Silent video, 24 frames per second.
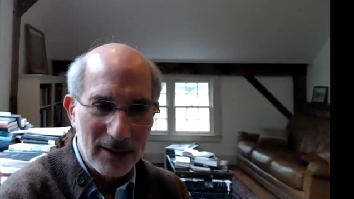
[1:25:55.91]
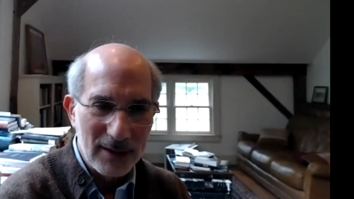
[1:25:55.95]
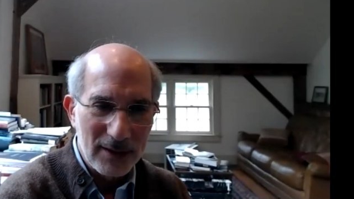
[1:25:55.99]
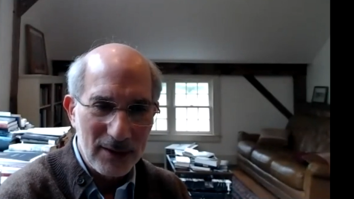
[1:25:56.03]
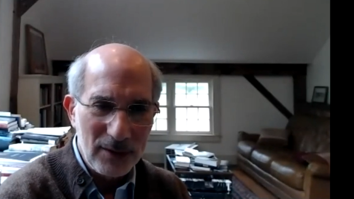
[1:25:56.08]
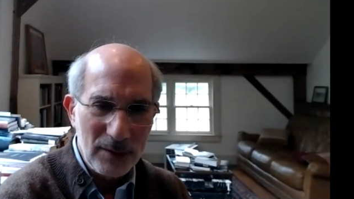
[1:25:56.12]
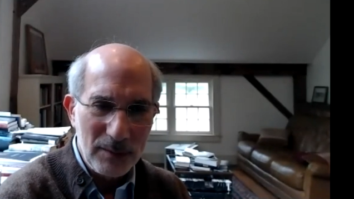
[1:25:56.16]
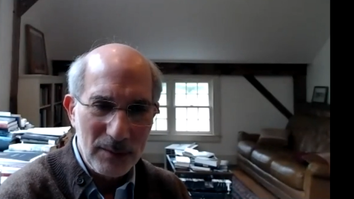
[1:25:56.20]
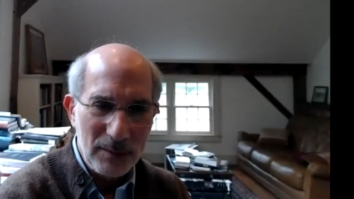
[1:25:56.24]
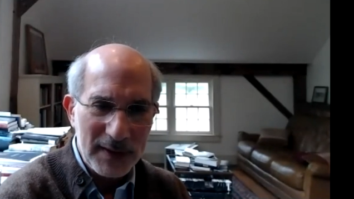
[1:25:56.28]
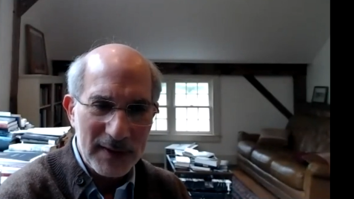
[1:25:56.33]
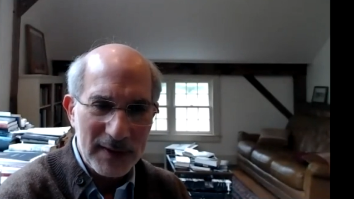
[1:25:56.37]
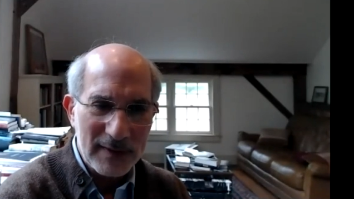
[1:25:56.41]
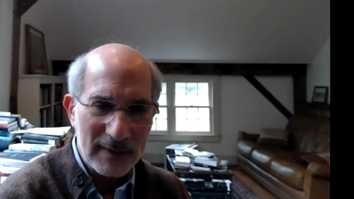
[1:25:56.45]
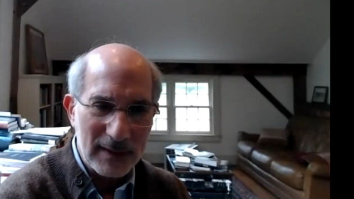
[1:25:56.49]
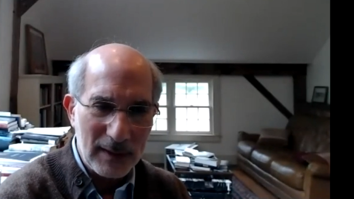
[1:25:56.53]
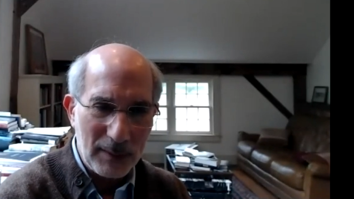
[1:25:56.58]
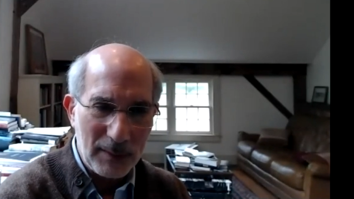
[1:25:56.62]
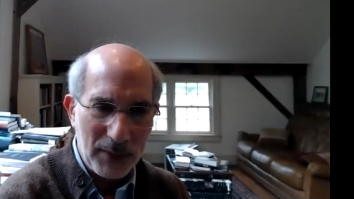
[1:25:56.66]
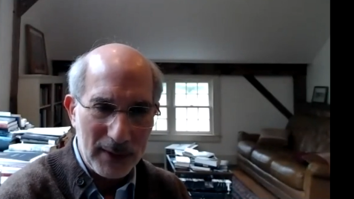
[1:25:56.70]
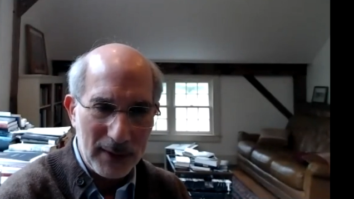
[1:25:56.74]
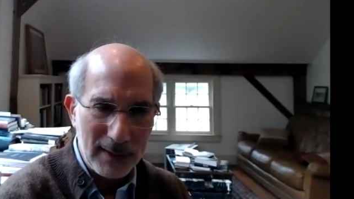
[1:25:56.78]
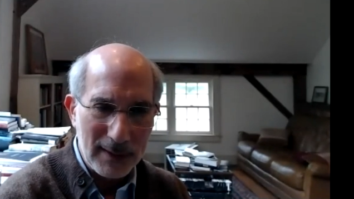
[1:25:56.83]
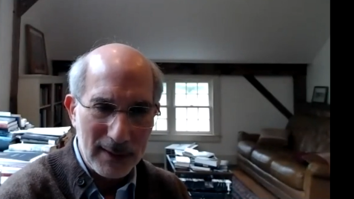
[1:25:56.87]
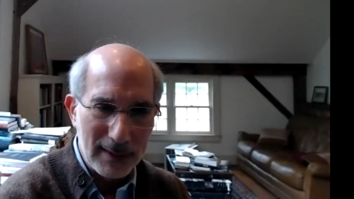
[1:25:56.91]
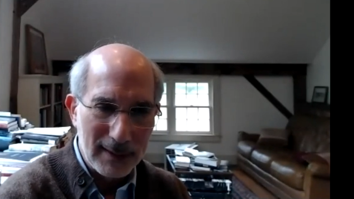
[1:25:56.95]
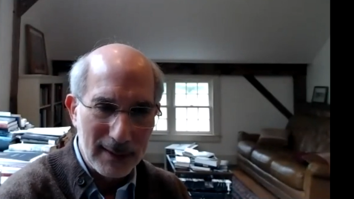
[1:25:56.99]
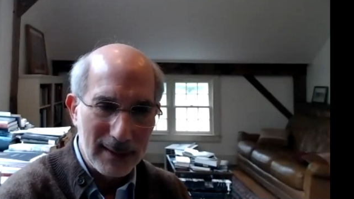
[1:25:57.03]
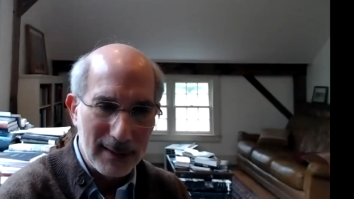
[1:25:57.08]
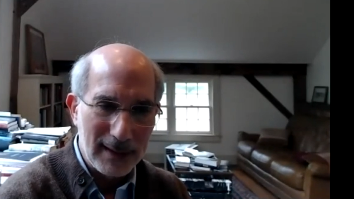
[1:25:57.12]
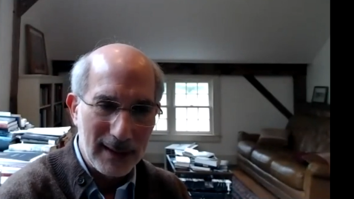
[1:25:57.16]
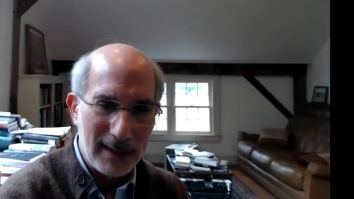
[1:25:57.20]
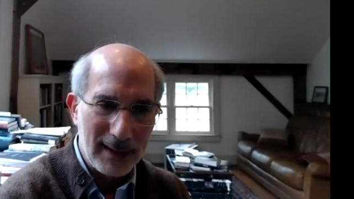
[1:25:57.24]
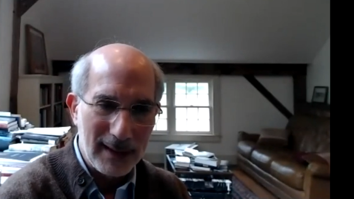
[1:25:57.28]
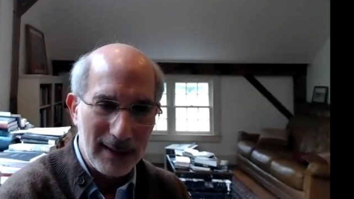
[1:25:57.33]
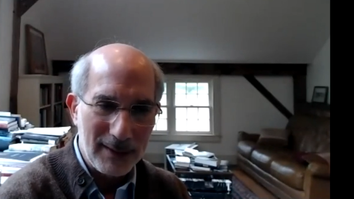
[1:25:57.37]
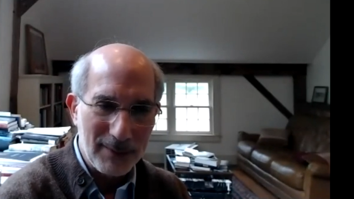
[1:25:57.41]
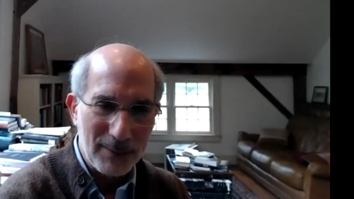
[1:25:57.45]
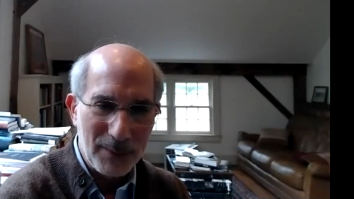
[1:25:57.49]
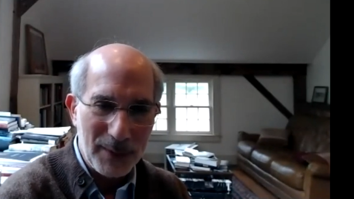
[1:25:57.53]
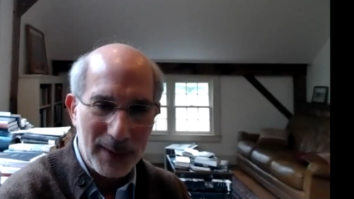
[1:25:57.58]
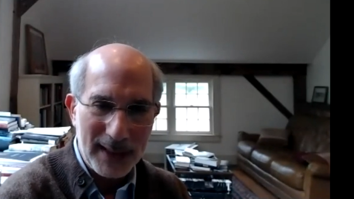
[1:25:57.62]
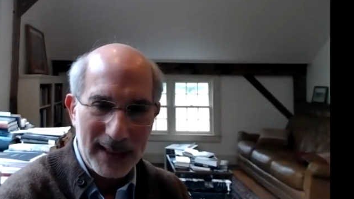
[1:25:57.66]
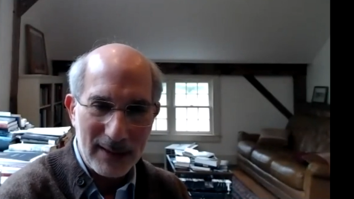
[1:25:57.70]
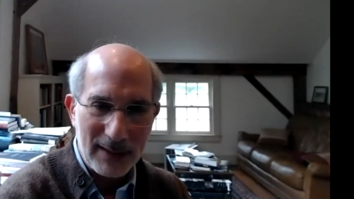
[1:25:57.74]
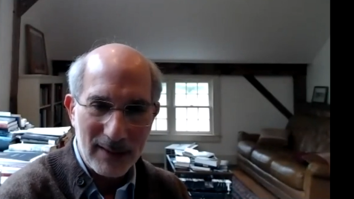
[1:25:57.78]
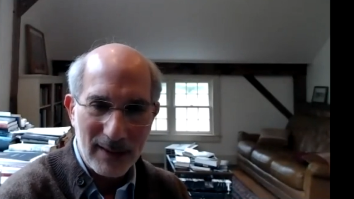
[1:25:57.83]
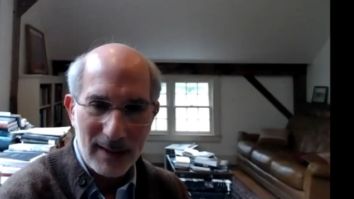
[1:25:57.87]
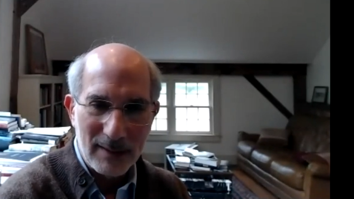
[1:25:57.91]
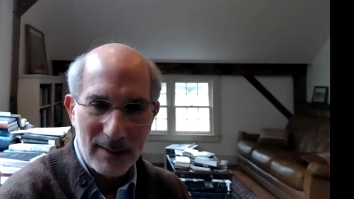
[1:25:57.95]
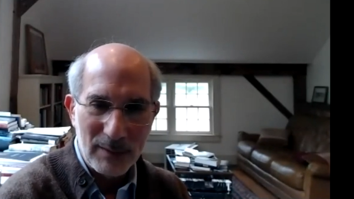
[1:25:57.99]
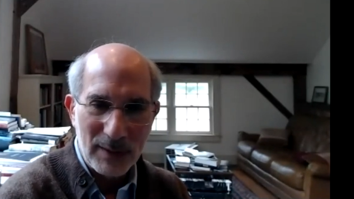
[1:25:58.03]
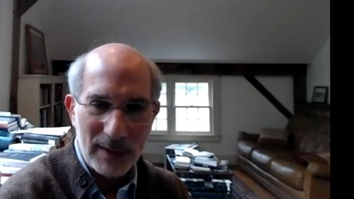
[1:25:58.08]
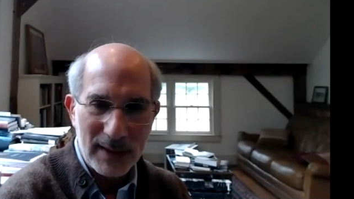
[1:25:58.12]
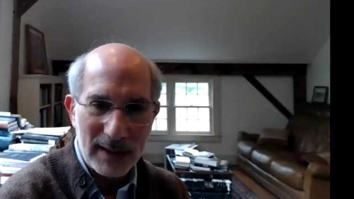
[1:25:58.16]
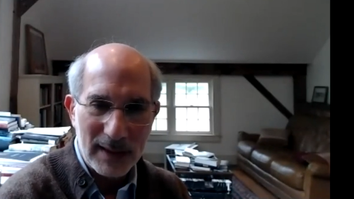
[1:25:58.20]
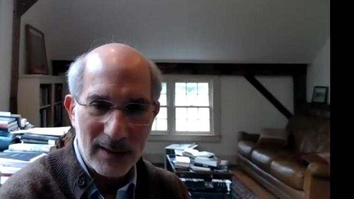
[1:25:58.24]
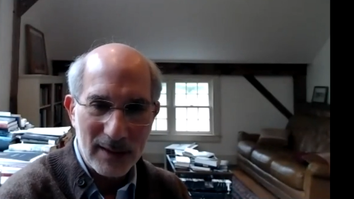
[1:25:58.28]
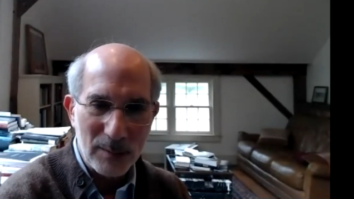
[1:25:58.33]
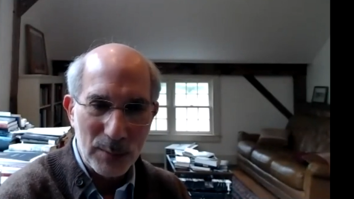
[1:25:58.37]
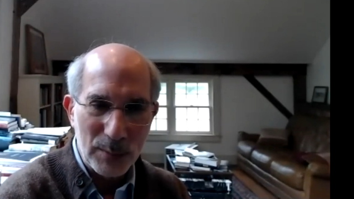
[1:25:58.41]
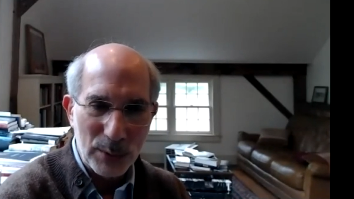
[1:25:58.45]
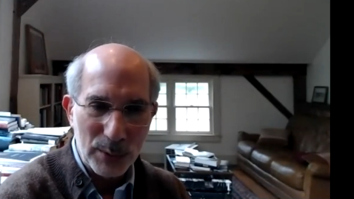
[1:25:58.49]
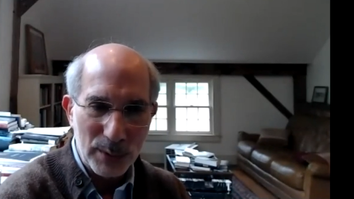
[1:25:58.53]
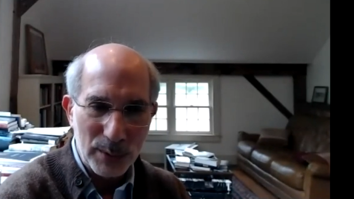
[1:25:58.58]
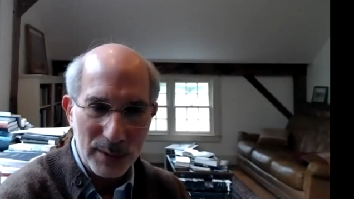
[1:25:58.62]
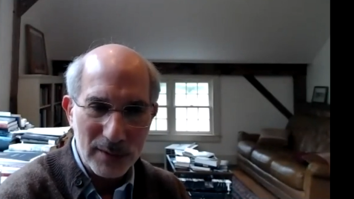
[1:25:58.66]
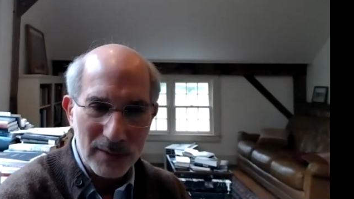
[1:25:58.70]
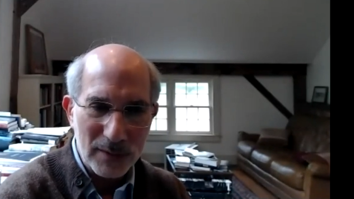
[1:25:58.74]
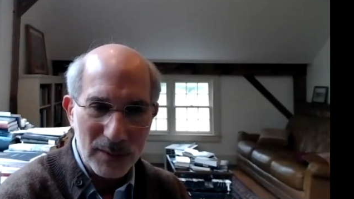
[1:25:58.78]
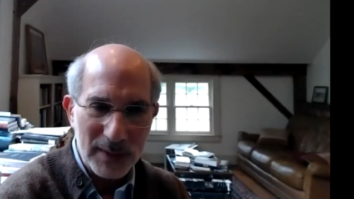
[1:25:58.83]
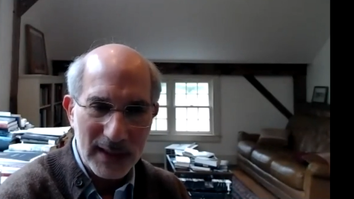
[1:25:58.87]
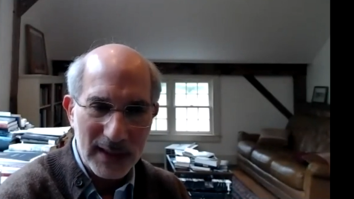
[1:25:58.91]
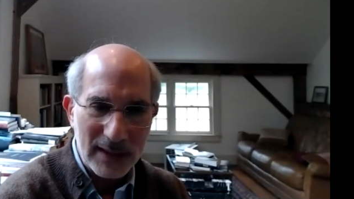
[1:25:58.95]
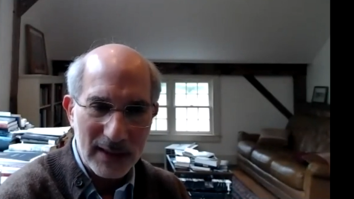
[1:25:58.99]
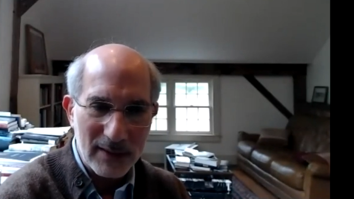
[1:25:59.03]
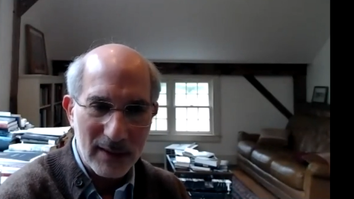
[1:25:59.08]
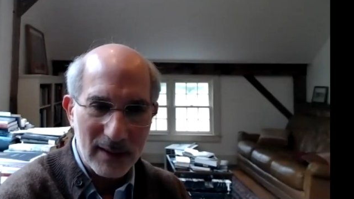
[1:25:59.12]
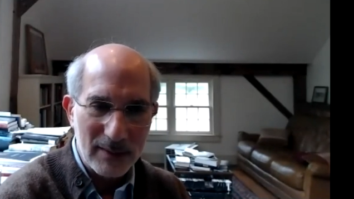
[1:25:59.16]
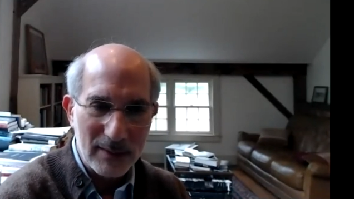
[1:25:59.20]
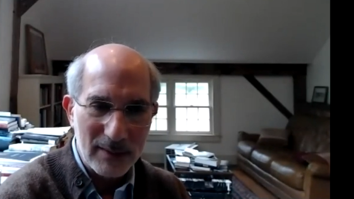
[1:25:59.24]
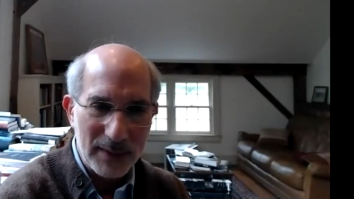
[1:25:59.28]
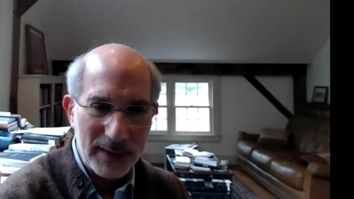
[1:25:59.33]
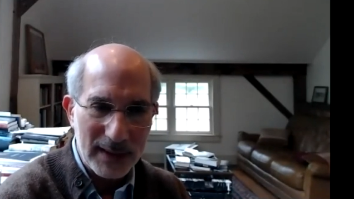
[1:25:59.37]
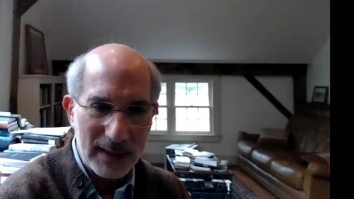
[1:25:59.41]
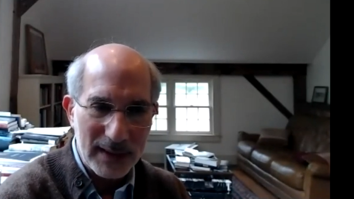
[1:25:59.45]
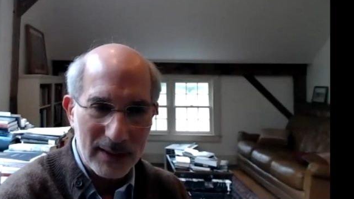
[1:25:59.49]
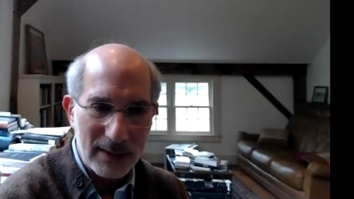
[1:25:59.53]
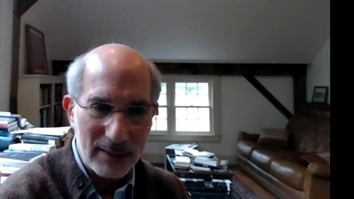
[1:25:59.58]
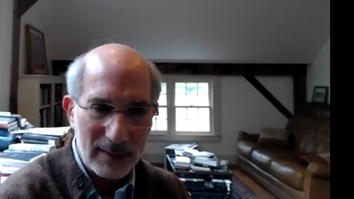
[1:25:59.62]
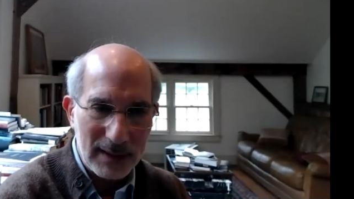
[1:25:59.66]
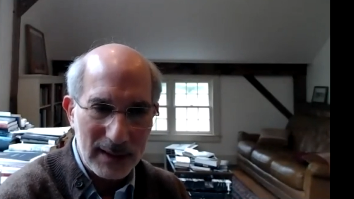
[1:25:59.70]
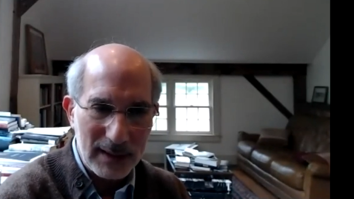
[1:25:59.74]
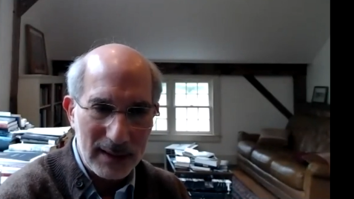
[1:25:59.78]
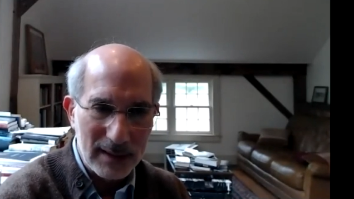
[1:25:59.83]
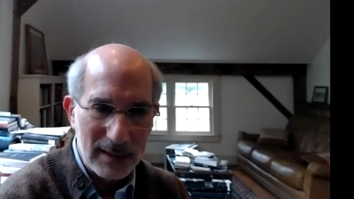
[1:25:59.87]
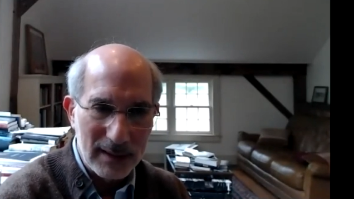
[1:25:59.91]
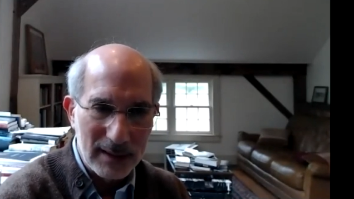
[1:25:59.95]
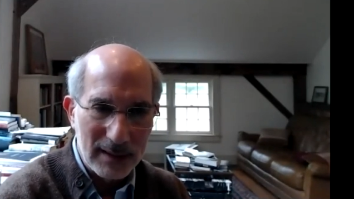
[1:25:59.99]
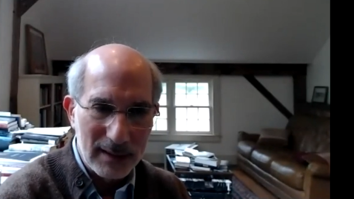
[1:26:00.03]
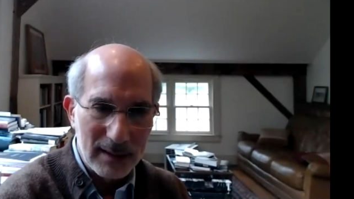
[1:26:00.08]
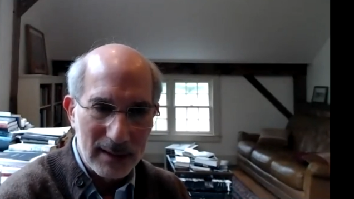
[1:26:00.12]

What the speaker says: You miss something without the borders, without the